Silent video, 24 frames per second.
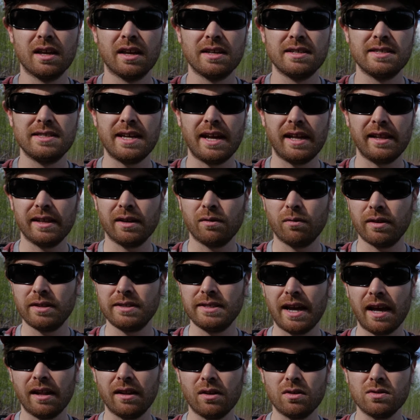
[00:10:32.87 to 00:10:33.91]
Sailing with
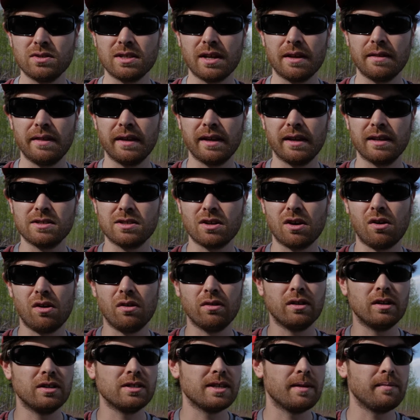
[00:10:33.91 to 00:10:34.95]
Delos I think it's called,
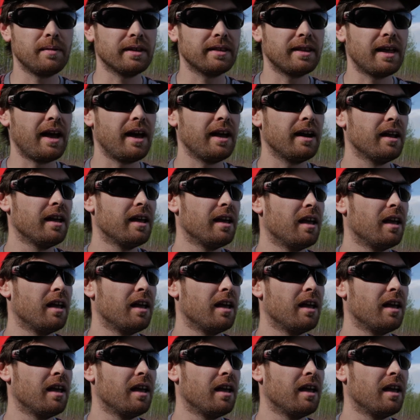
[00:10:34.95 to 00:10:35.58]
or something like that.